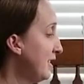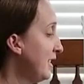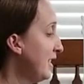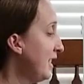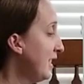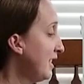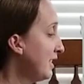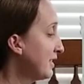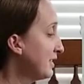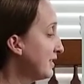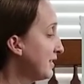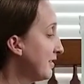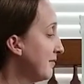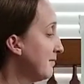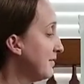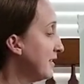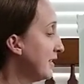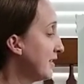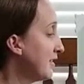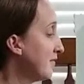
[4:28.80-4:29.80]
X times
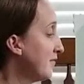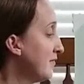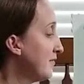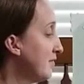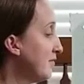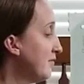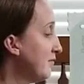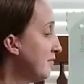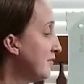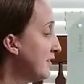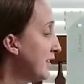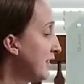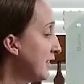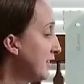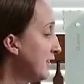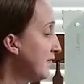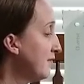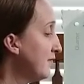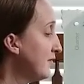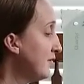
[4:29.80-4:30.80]
-2,
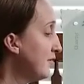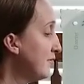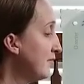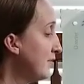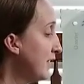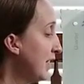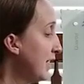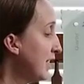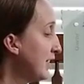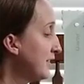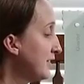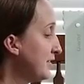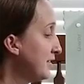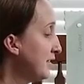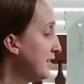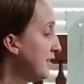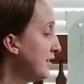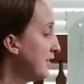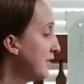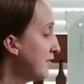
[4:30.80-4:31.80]
-2x.
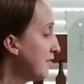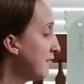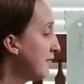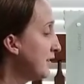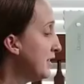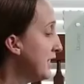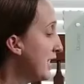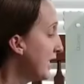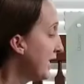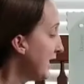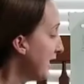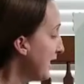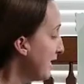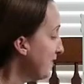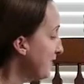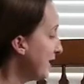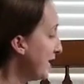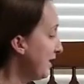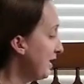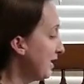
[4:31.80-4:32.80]
When I add
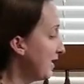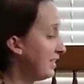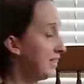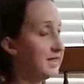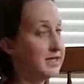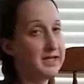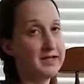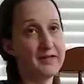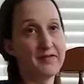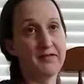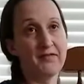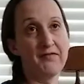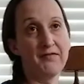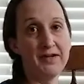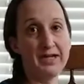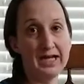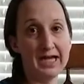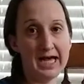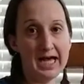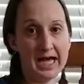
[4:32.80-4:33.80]
that, I get
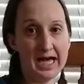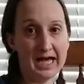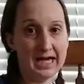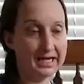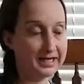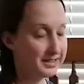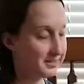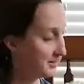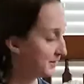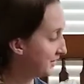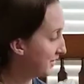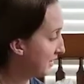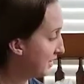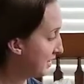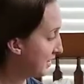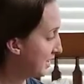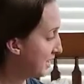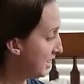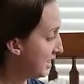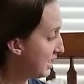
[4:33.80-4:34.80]
3x.
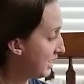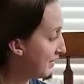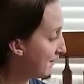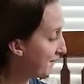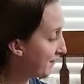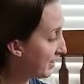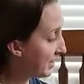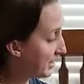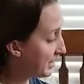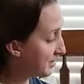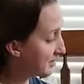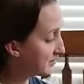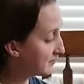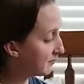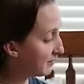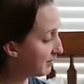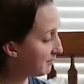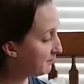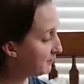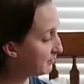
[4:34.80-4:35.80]
If I had
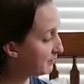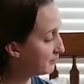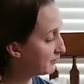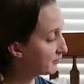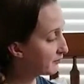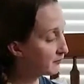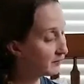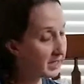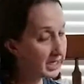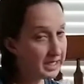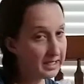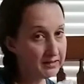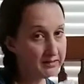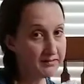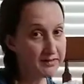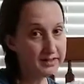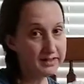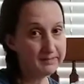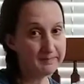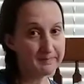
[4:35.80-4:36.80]
swapped those
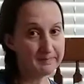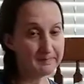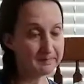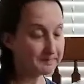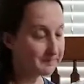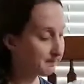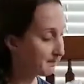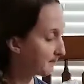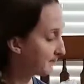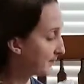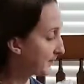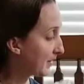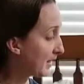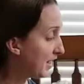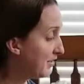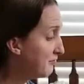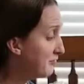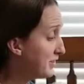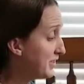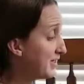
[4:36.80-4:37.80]
around, it
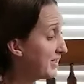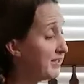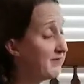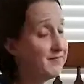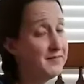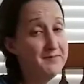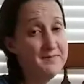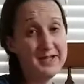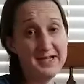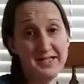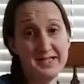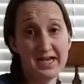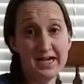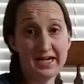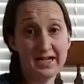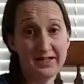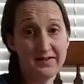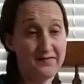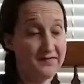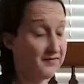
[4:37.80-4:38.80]
would have given me
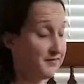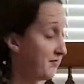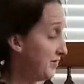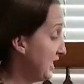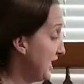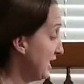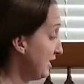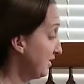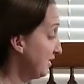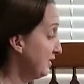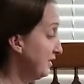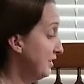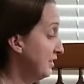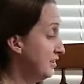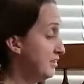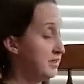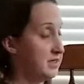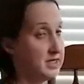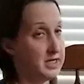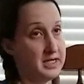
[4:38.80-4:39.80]
-3x,
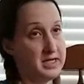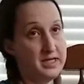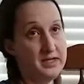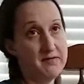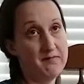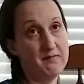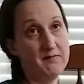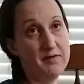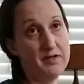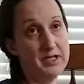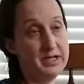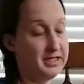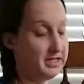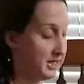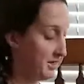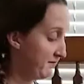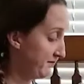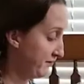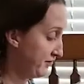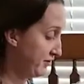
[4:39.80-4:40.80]
and it wouldn't
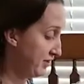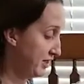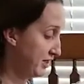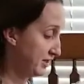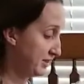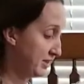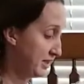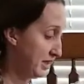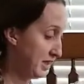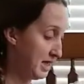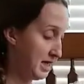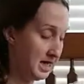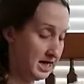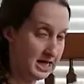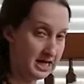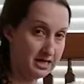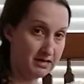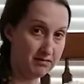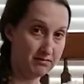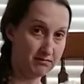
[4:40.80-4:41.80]
have checked
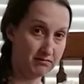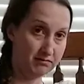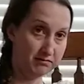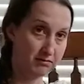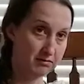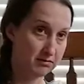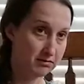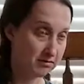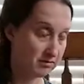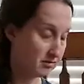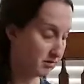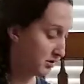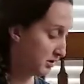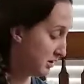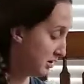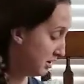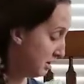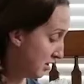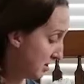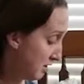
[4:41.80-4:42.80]
out.
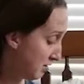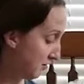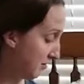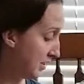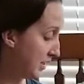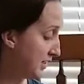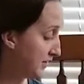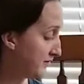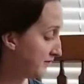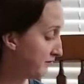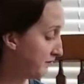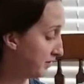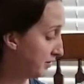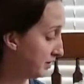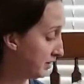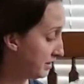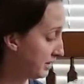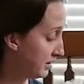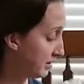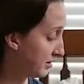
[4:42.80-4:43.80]
Our last one
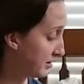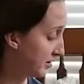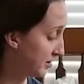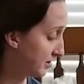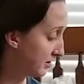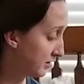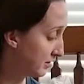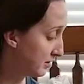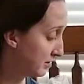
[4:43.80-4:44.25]
here.